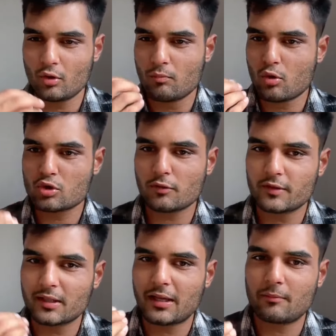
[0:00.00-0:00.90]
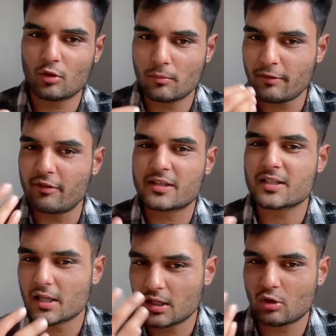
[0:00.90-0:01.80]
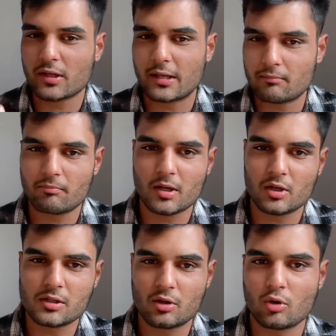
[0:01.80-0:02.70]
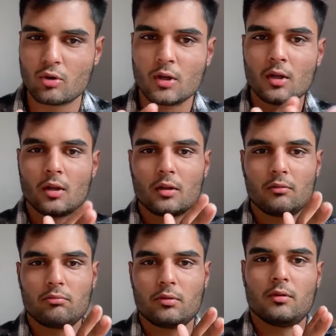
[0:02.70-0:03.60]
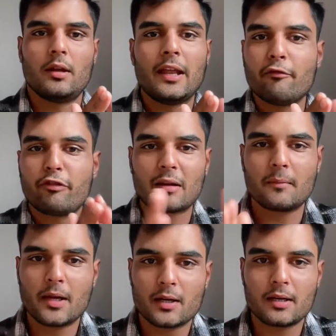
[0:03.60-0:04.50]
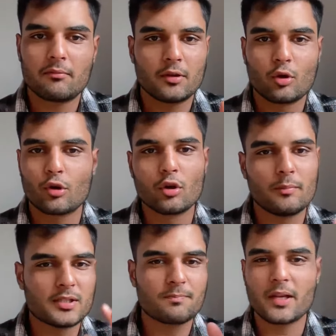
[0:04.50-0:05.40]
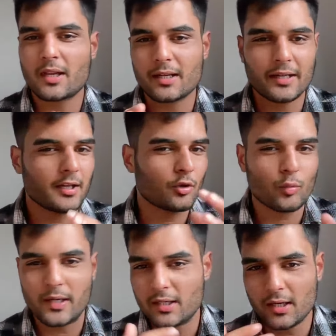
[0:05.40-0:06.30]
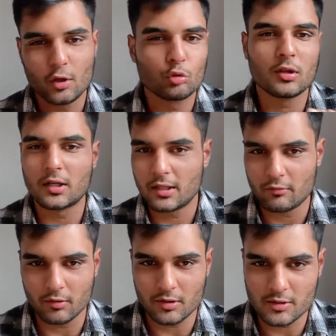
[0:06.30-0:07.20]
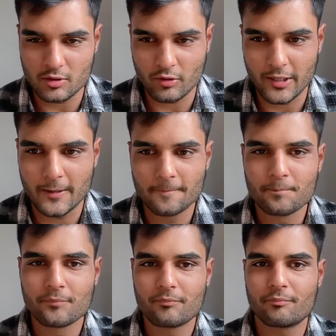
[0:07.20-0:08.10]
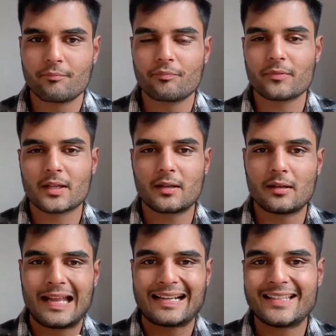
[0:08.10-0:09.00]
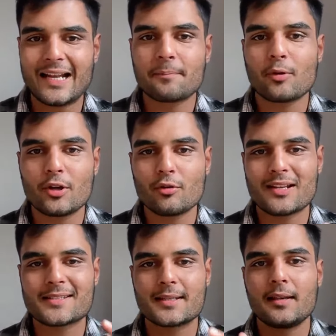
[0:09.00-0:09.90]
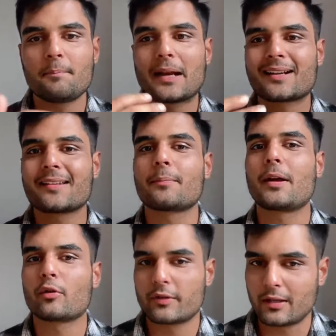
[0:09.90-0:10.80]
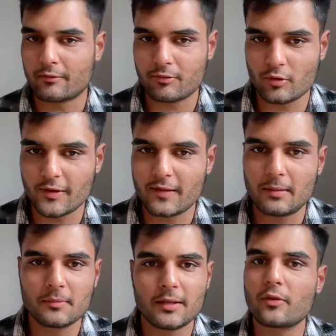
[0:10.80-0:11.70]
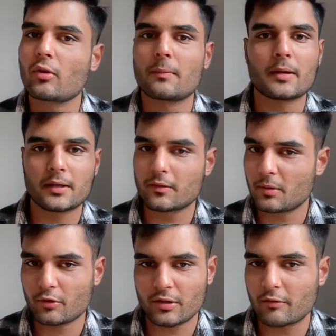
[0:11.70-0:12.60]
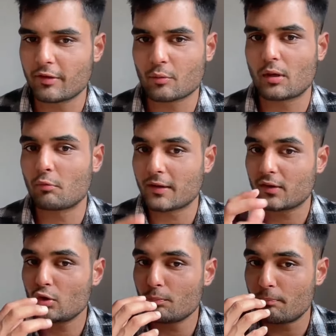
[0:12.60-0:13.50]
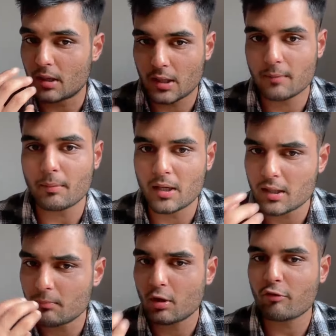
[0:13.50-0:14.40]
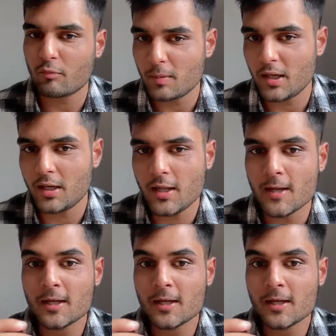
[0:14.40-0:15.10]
most of the times you'll be wasting your time, because in 1 minute you'll be speaking like 20 to 30 words. Okay, at that point you can still practice by yourself. Okay, same things you can practice by yourself as well. Once you build up a little bit of speed,